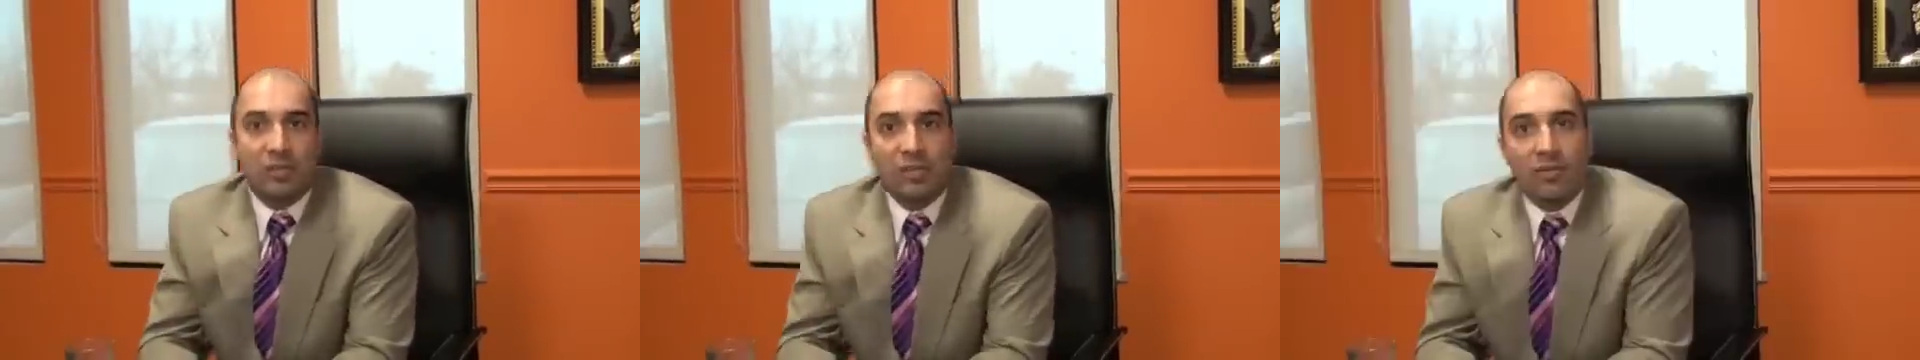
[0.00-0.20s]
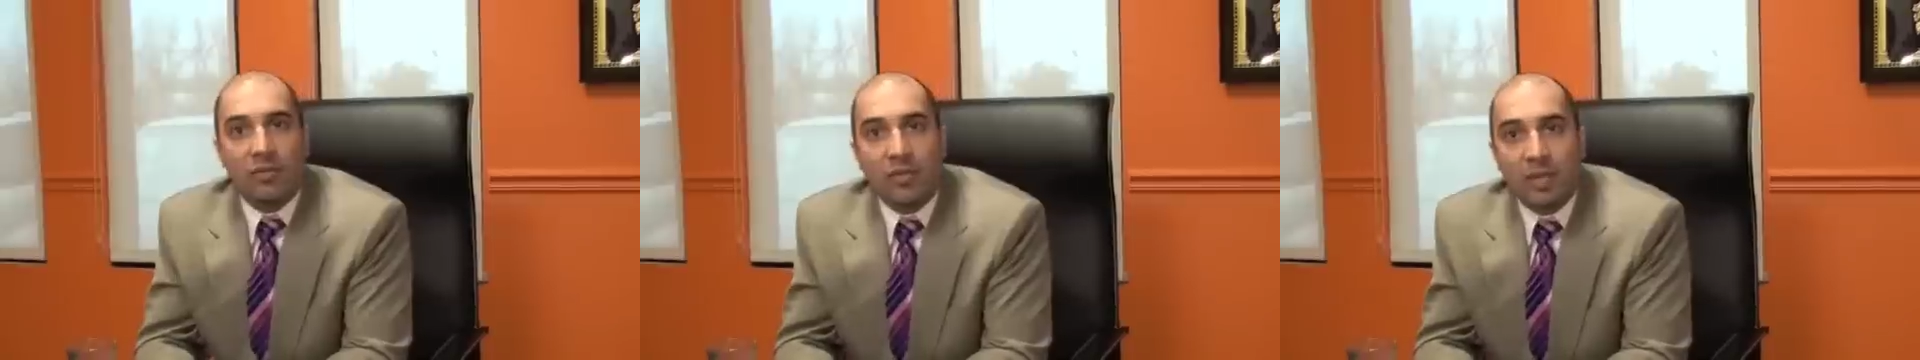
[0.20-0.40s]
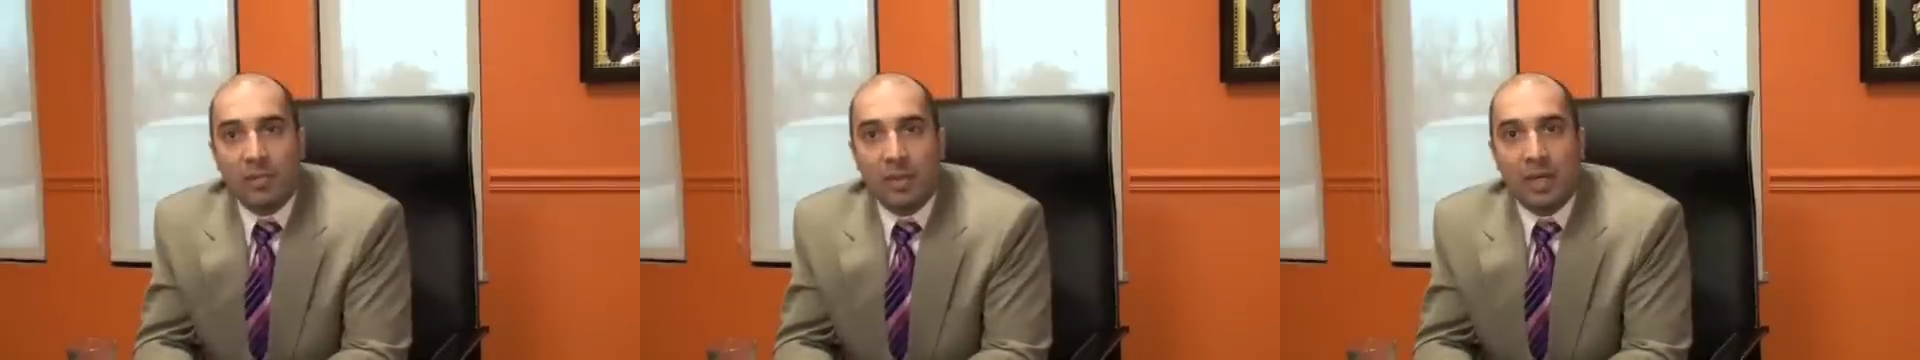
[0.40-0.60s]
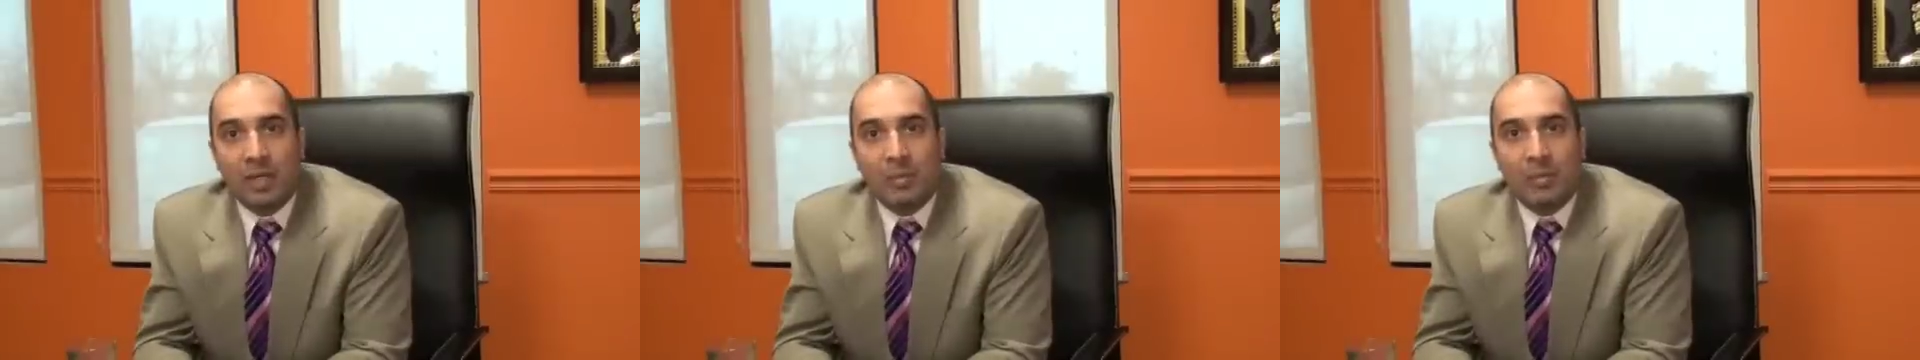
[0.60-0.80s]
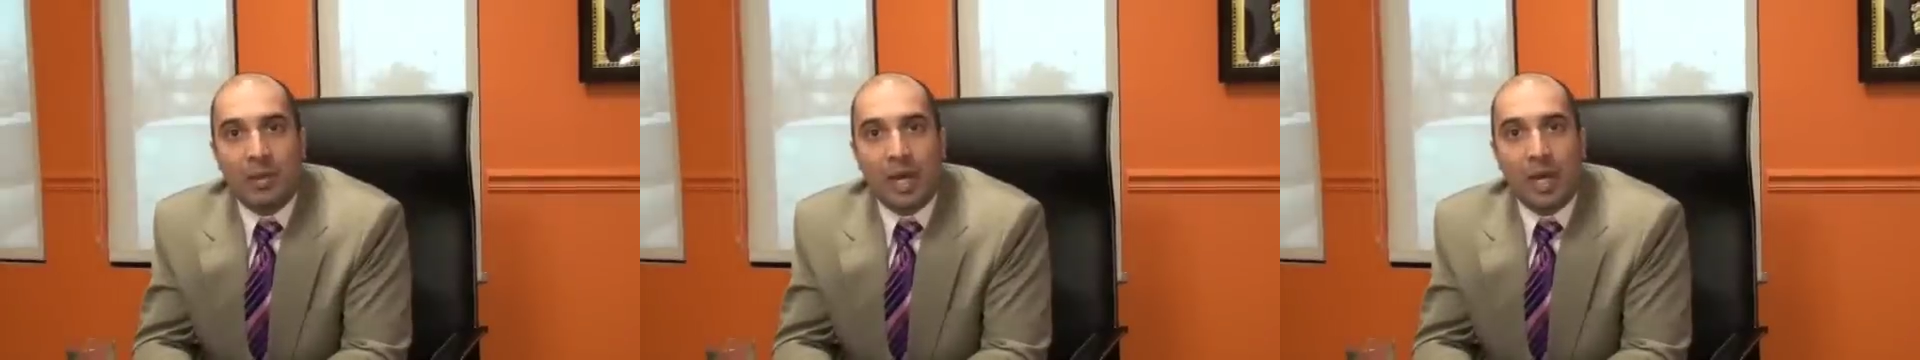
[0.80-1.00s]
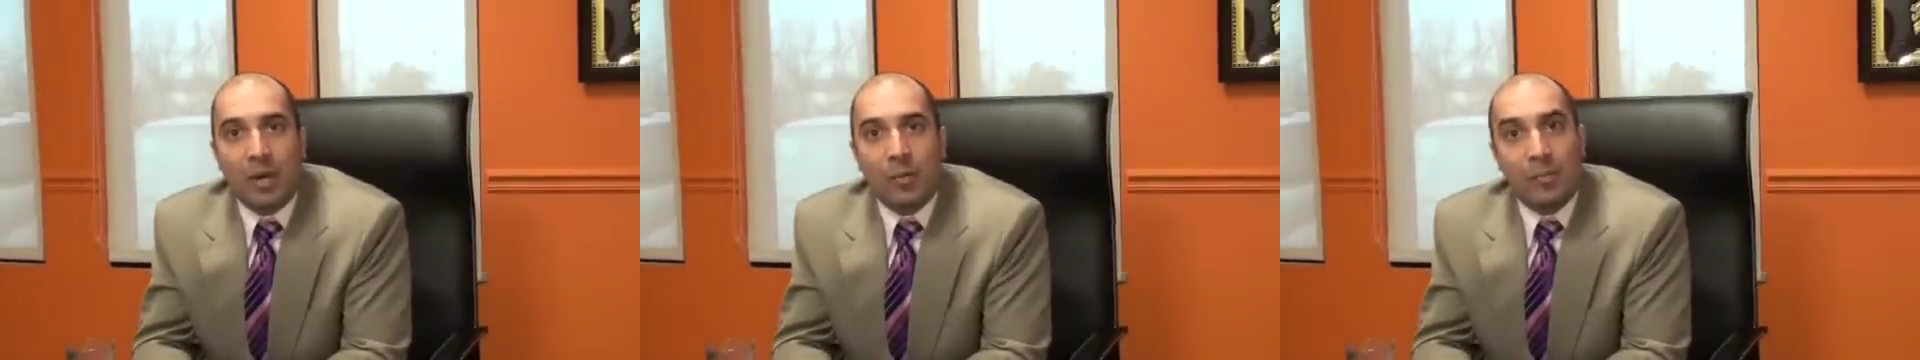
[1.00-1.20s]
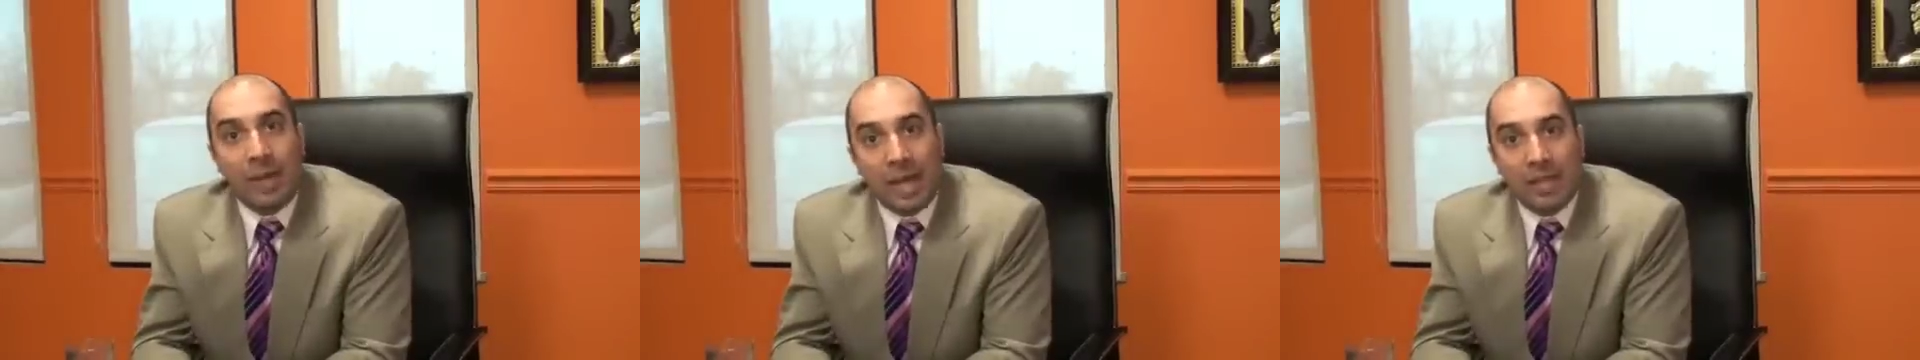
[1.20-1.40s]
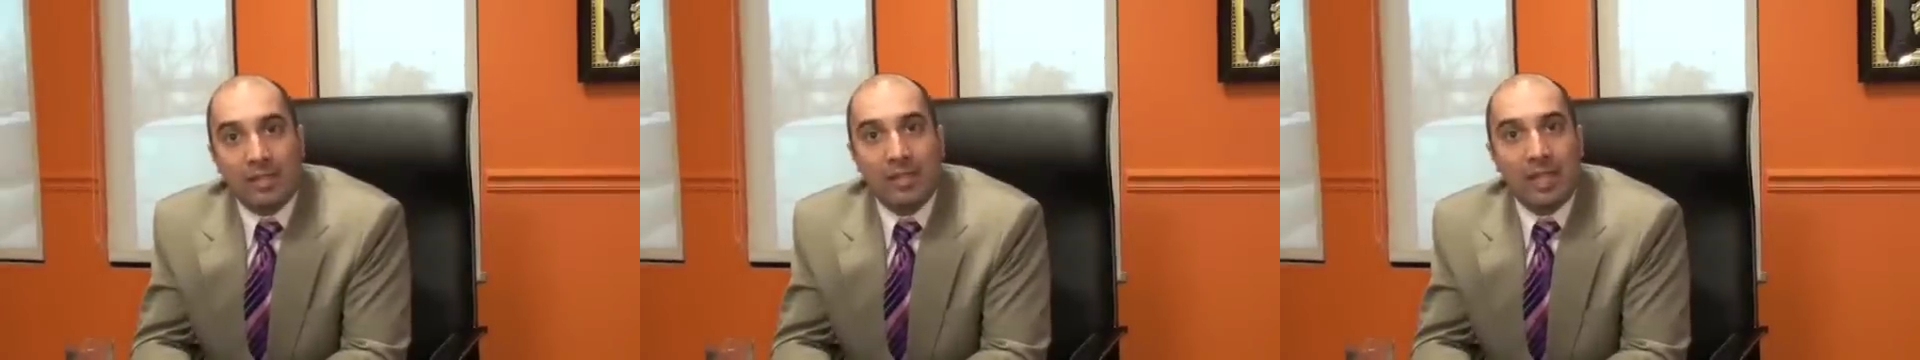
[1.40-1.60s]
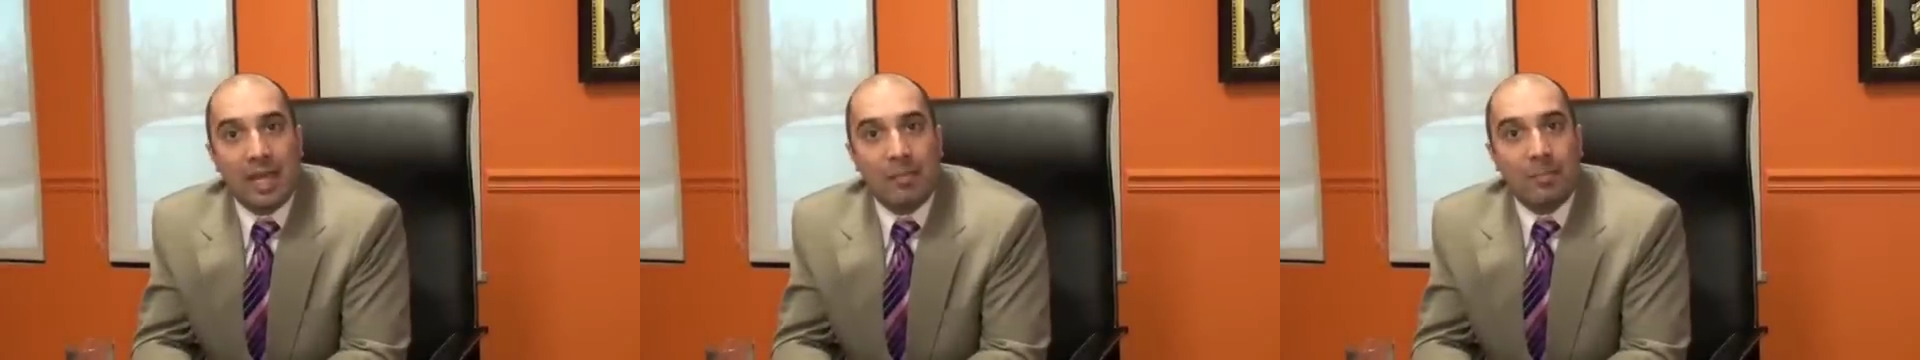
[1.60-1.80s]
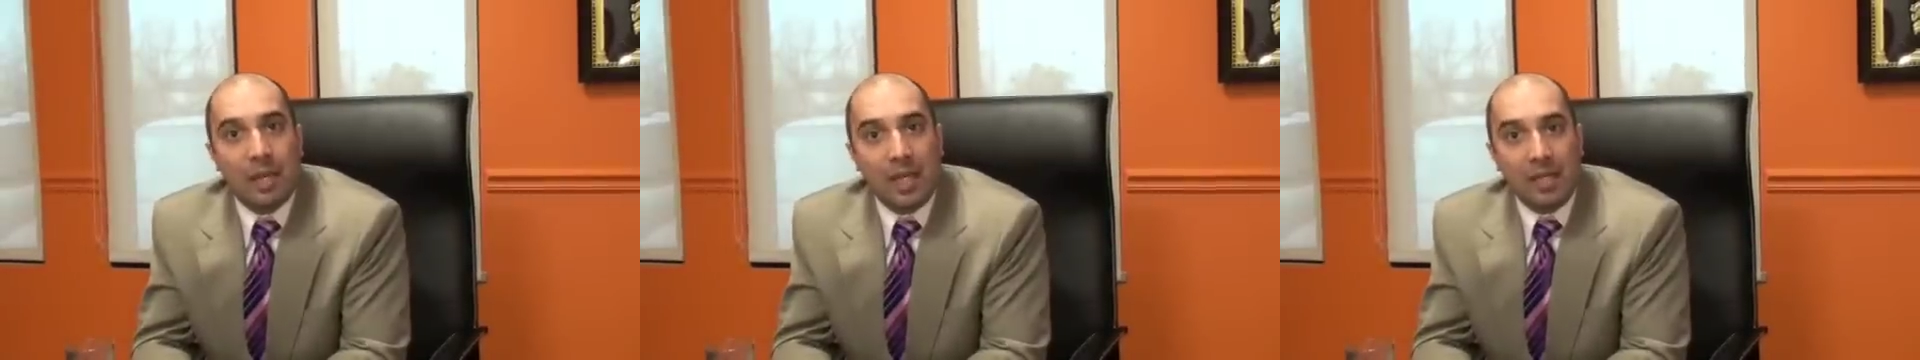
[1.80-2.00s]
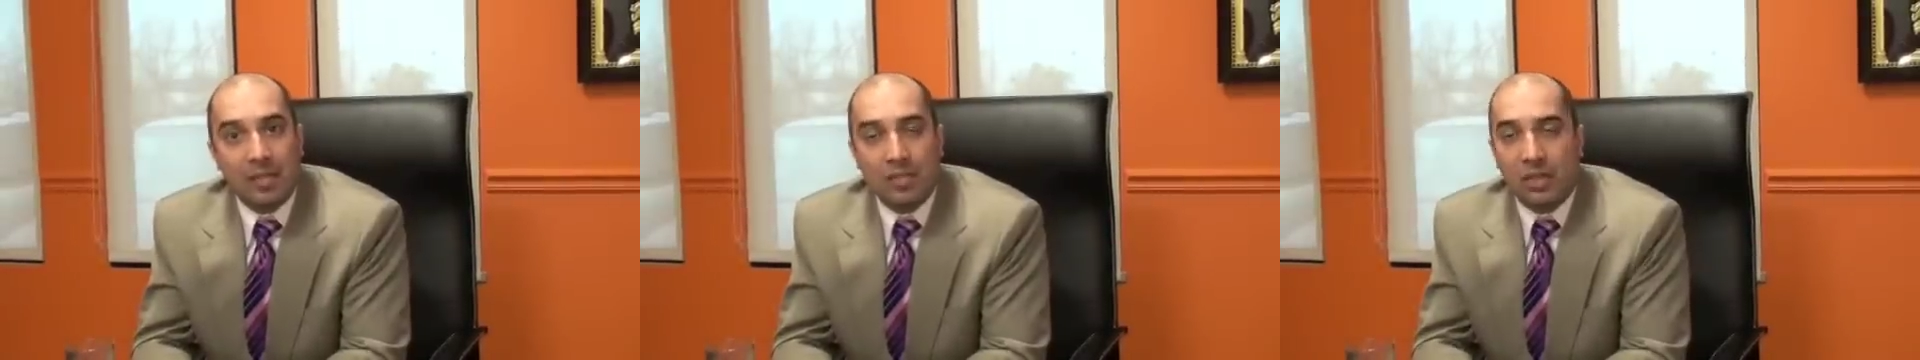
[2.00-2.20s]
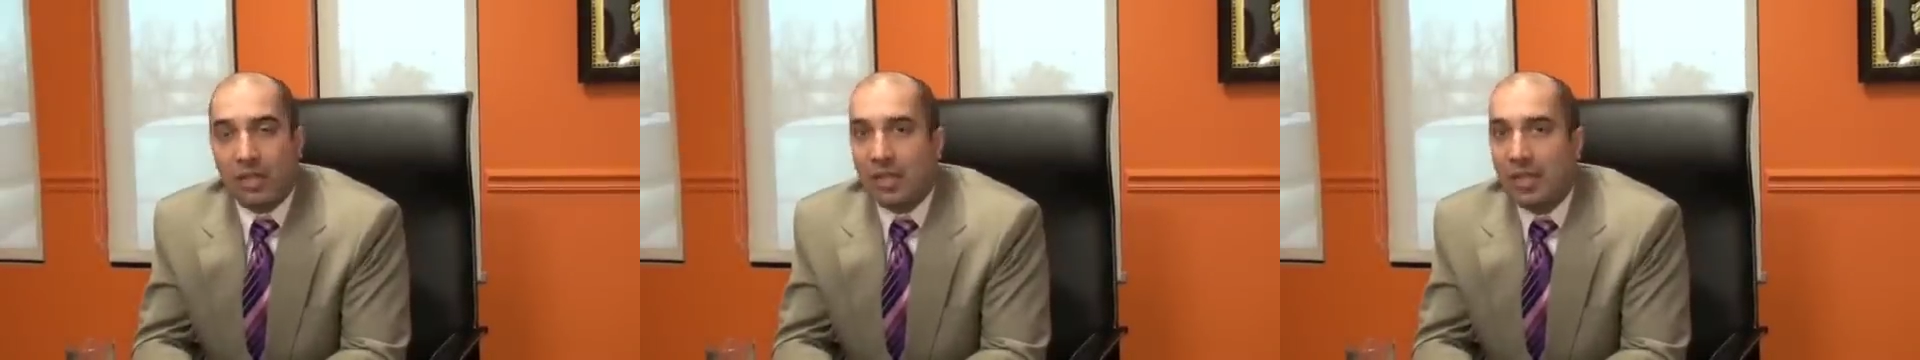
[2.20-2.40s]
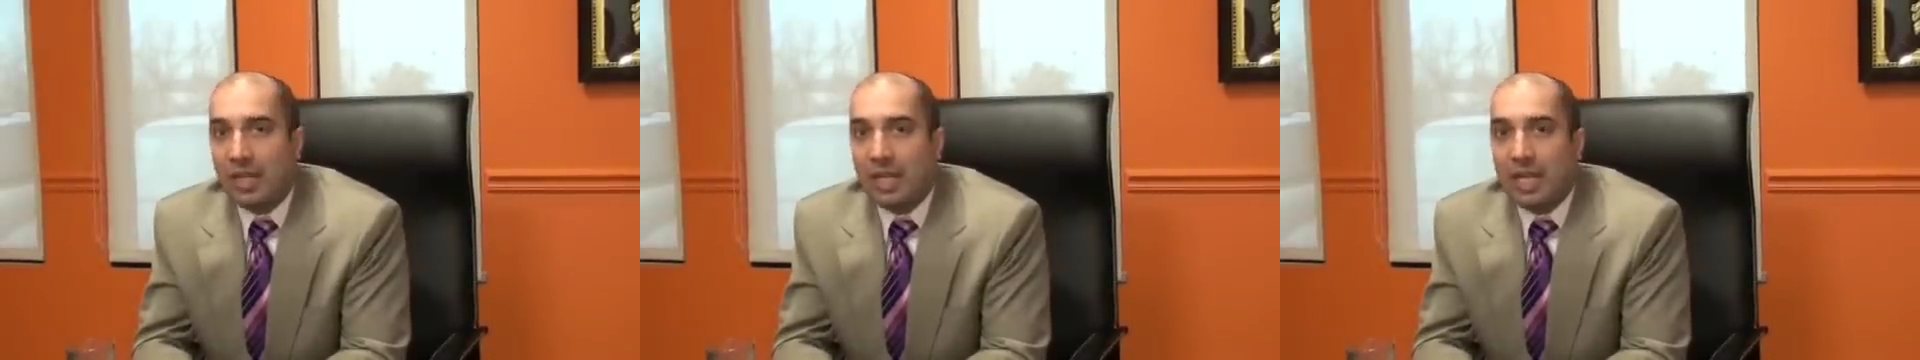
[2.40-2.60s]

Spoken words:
the female brow back to that patient,